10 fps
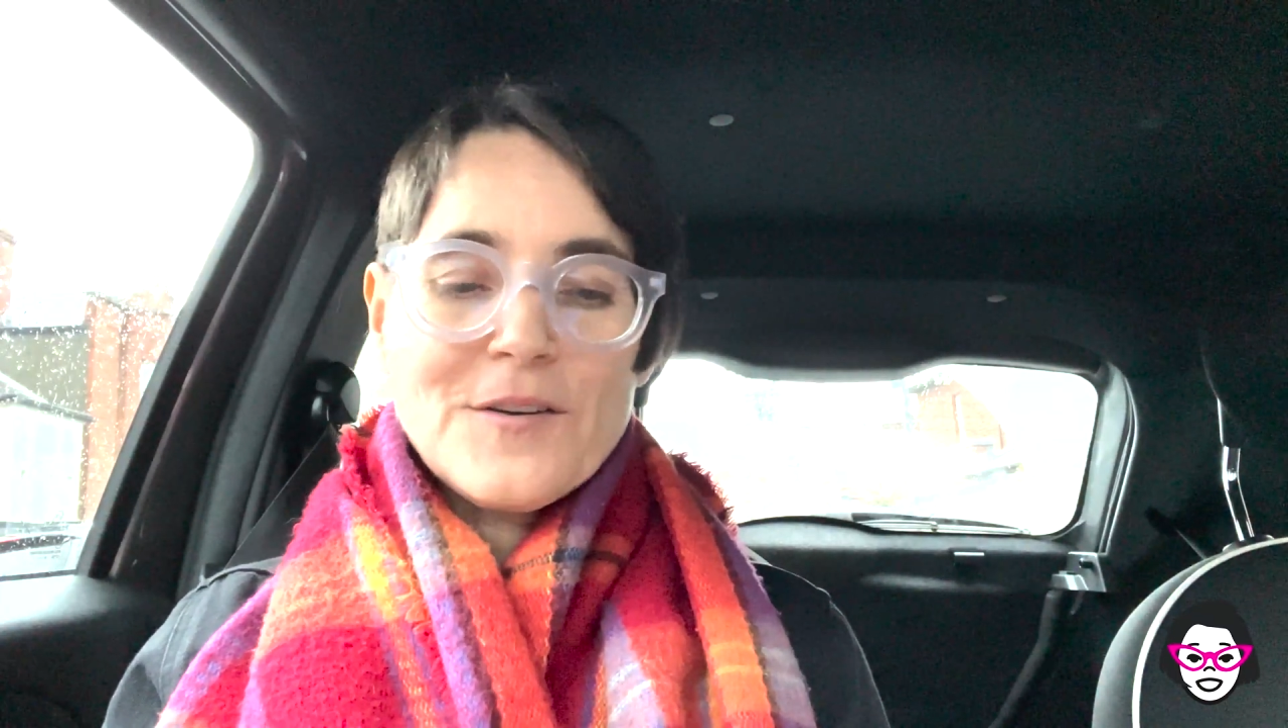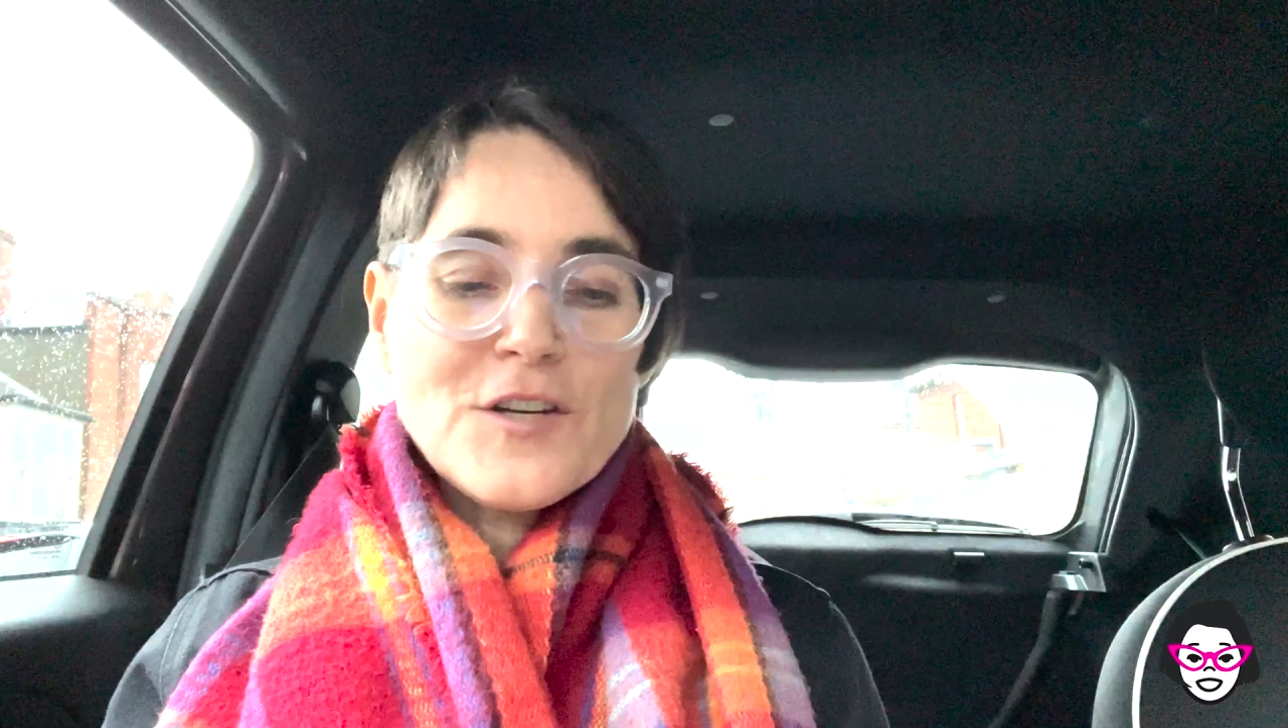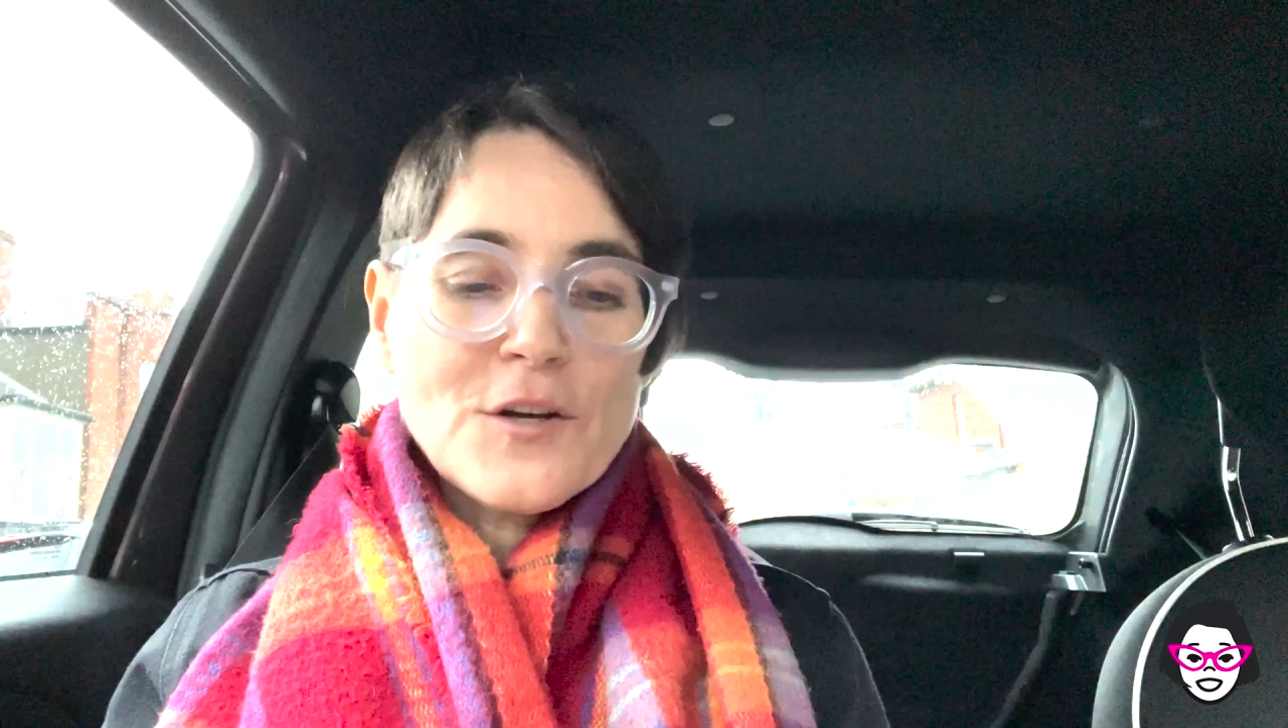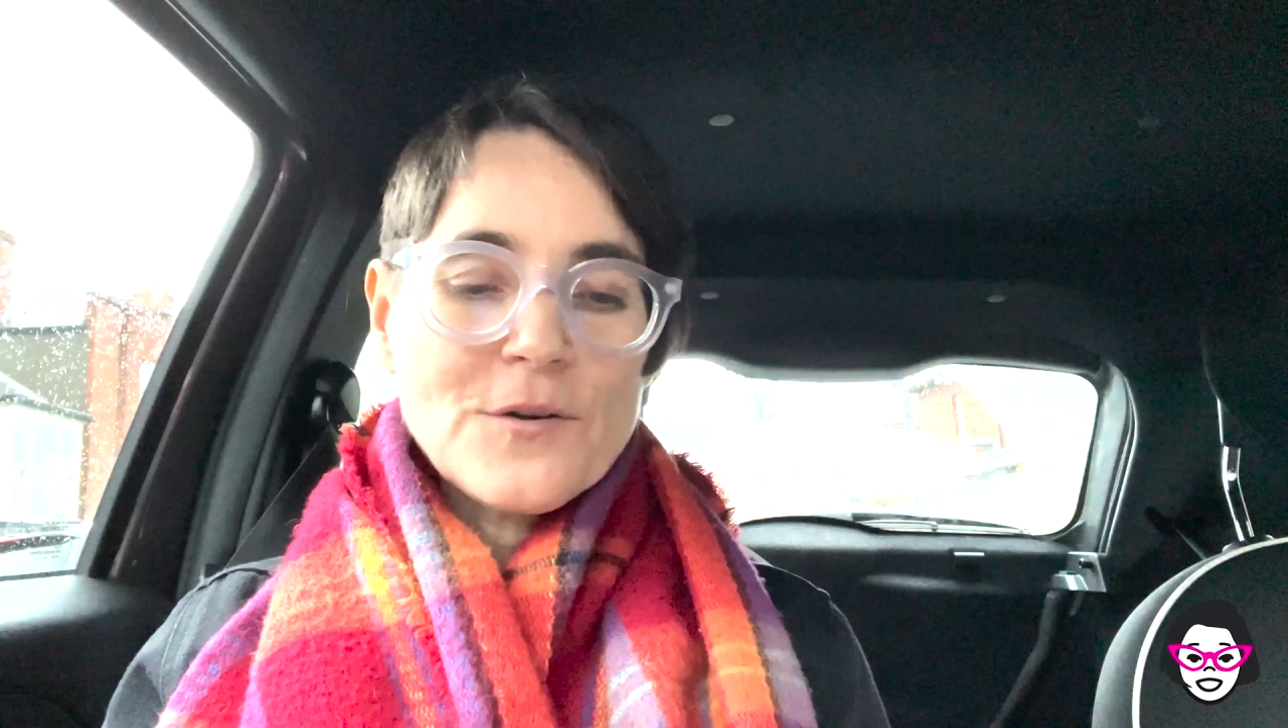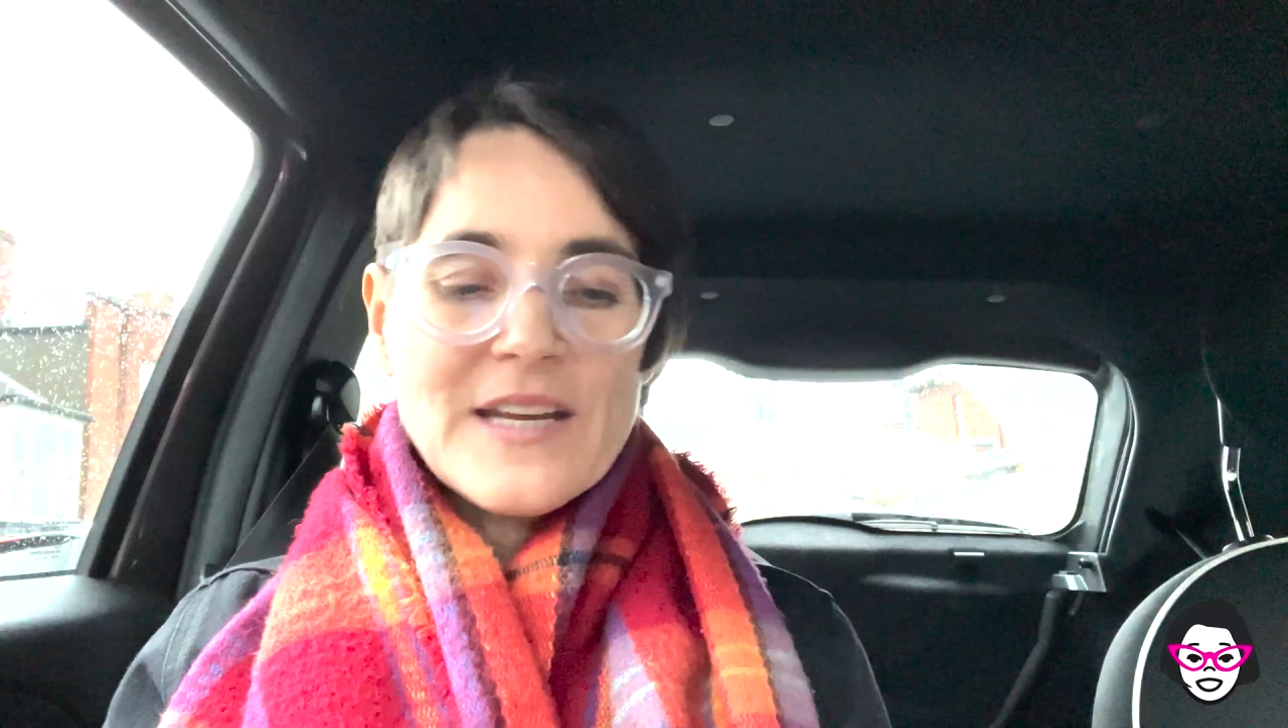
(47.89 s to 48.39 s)

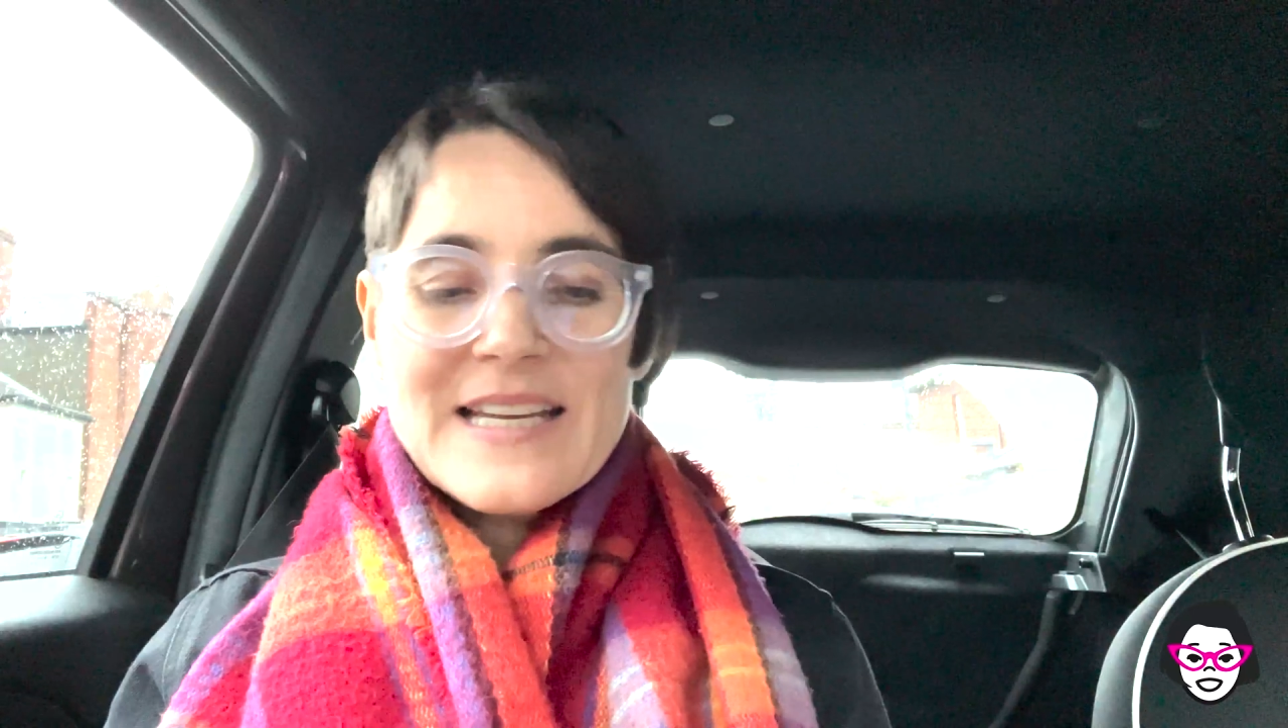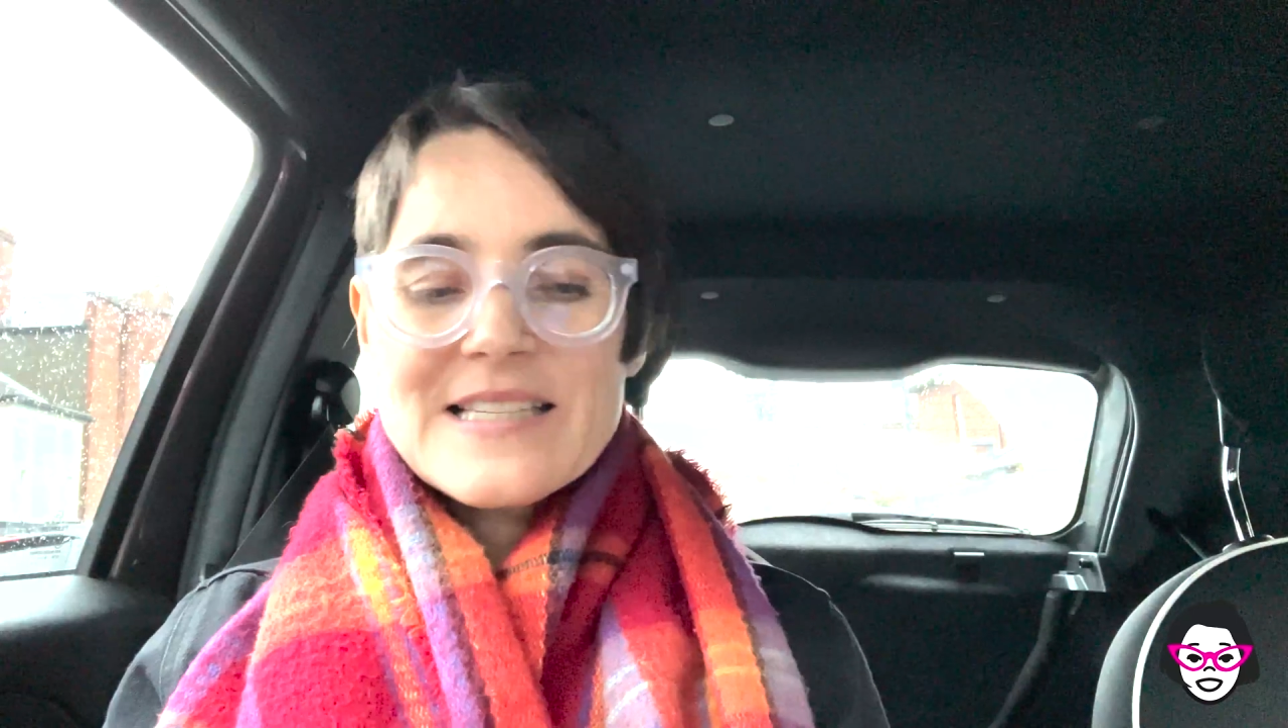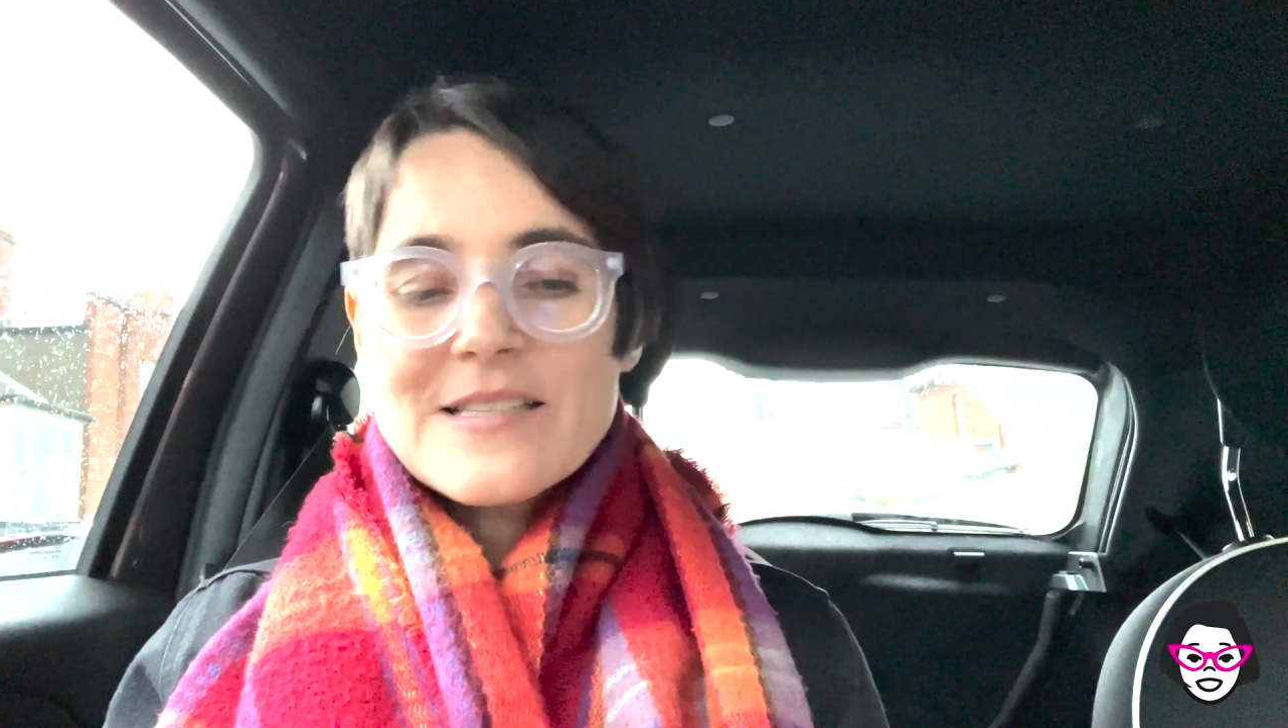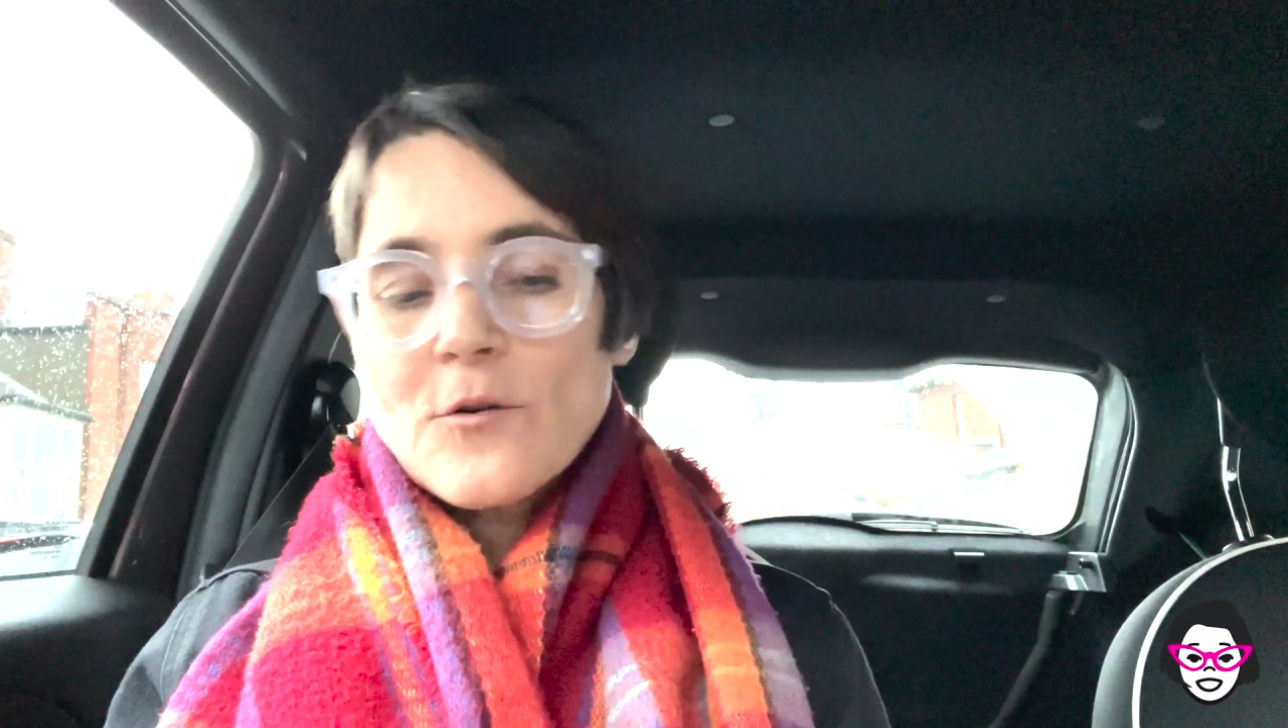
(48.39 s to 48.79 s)
no kiss